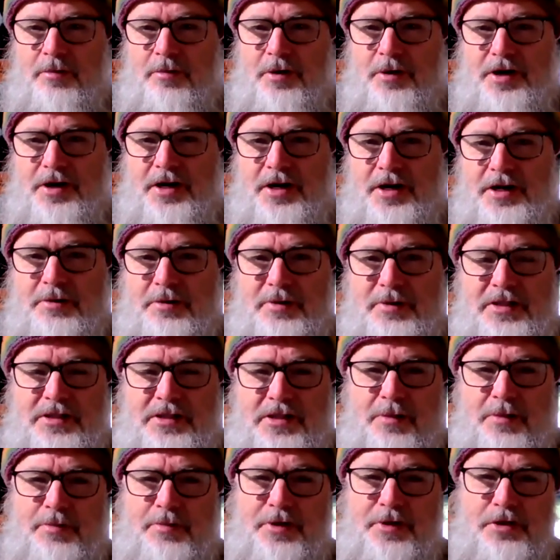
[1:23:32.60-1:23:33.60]
I might only be
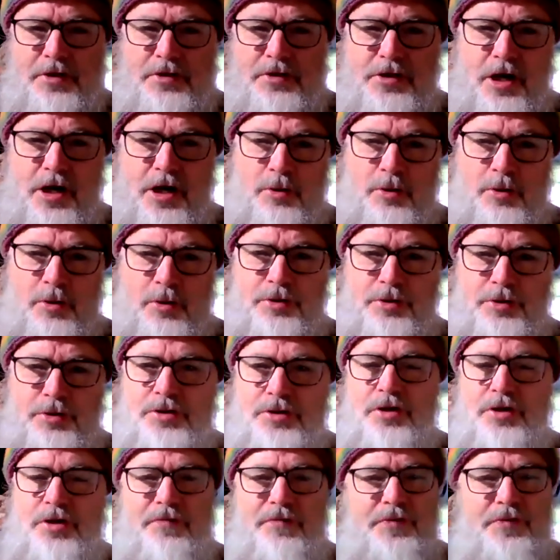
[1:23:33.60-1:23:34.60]
dipping a toe on the
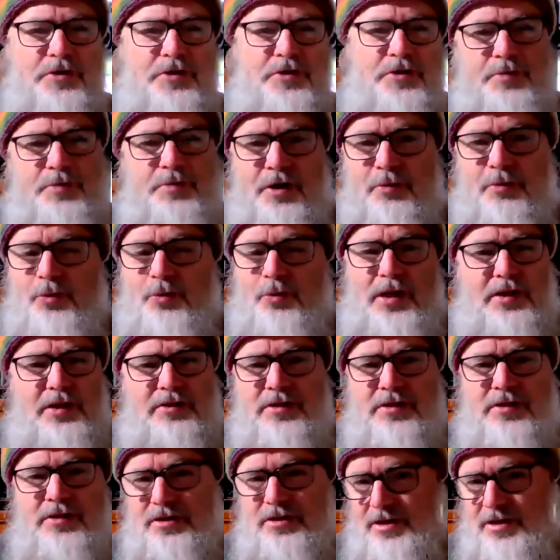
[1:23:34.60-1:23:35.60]
surface, but I'm willing
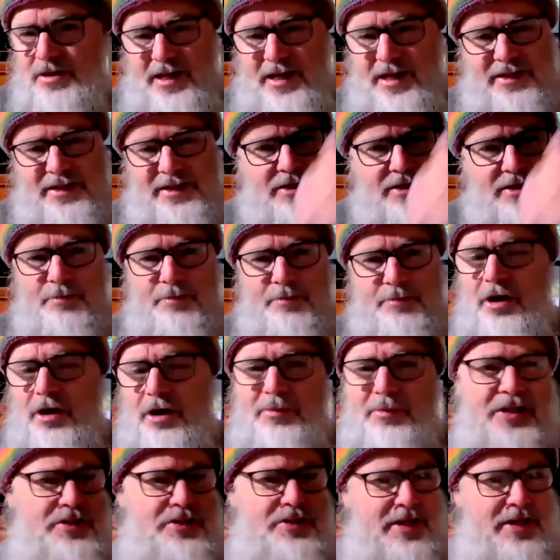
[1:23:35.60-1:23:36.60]
to just get to the
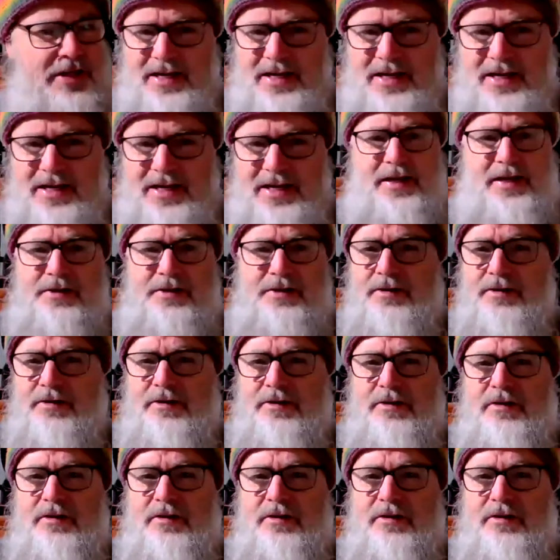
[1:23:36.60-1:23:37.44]
bottom. Let's get it done.